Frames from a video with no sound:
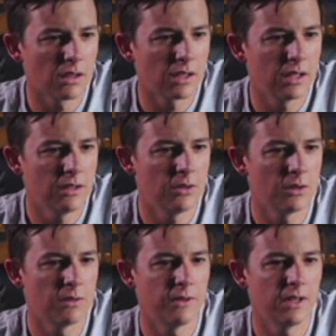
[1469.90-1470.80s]
Can you
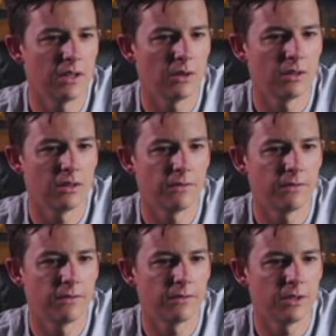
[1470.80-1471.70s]
do a video in the
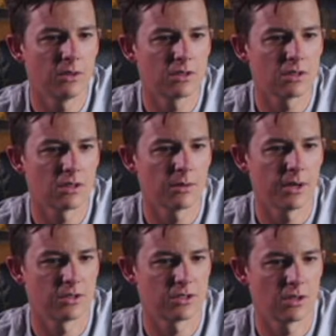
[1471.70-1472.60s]
future
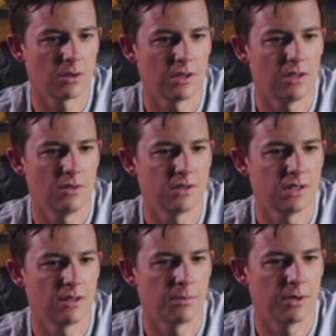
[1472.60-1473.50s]
about showing
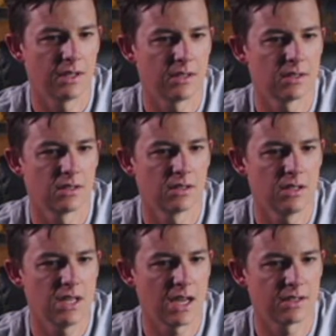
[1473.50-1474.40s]
using the pit?
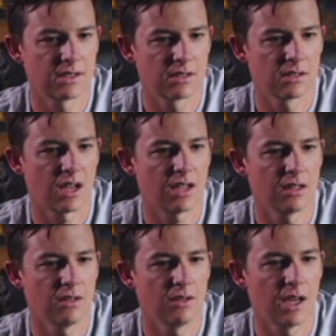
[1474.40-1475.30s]
Yes, I
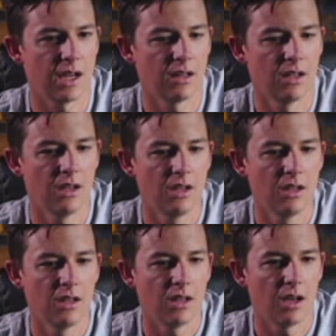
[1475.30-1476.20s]
can do that.
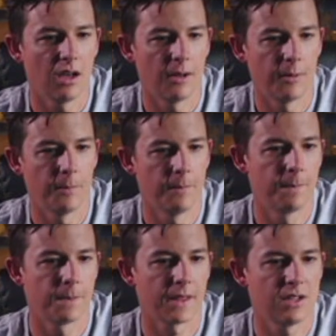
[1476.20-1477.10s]

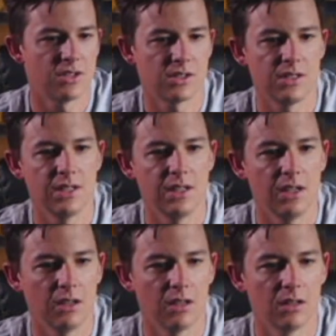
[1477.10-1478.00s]
I just
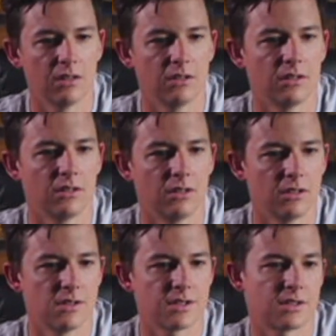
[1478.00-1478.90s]
need
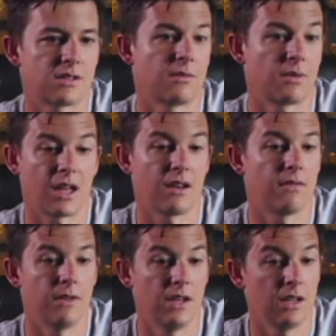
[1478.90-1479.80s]
some kind of
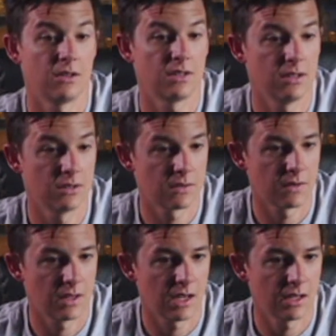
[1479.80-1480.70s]
video to use
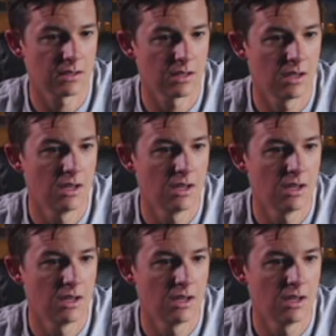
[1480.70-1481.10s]
for that.